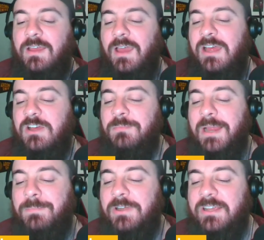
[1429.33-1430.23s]

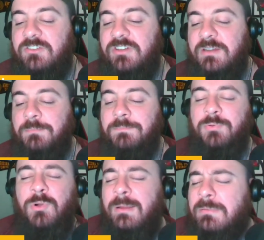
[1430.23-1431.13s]
My prediction,
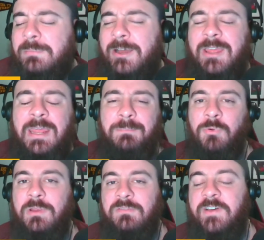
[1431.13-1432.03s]
probably about
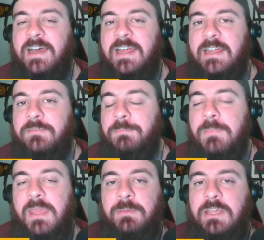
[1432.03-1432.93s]
8.5,
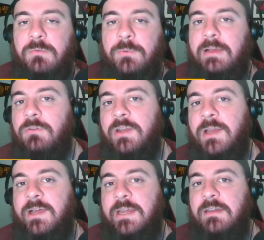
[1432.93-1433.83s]
maybe around
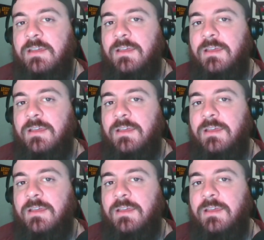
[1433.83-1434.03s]
9.